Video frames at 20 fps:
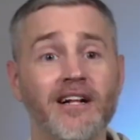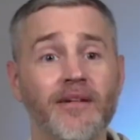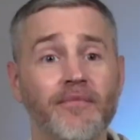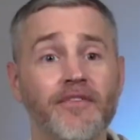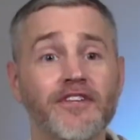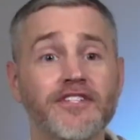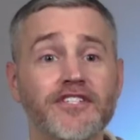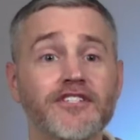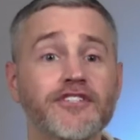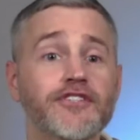
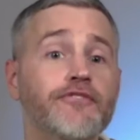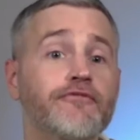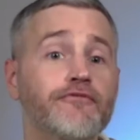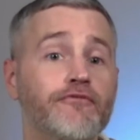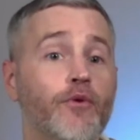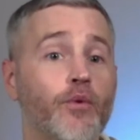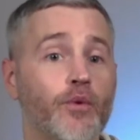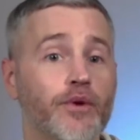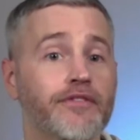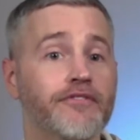This is the
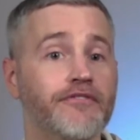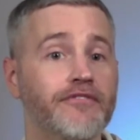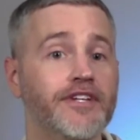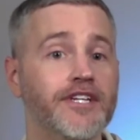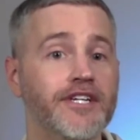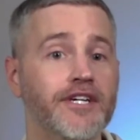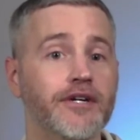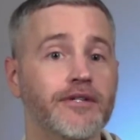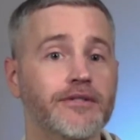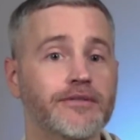4th
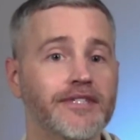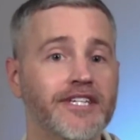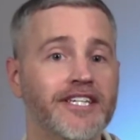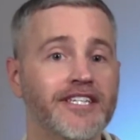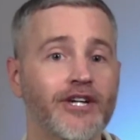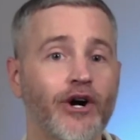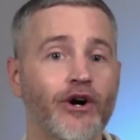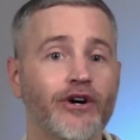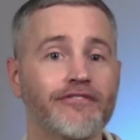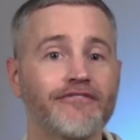video
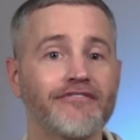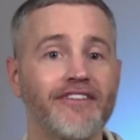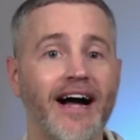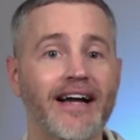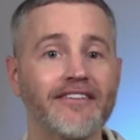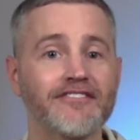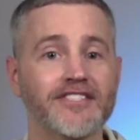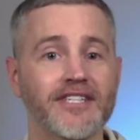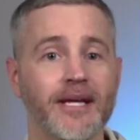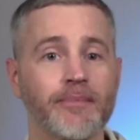in our
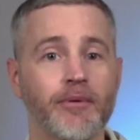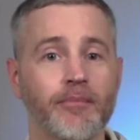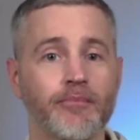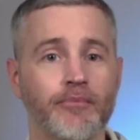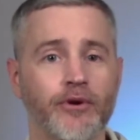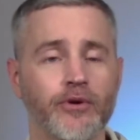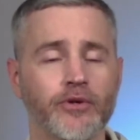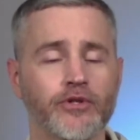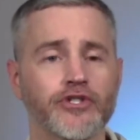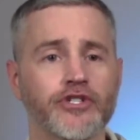5-step
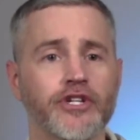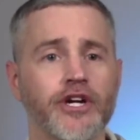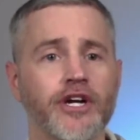approach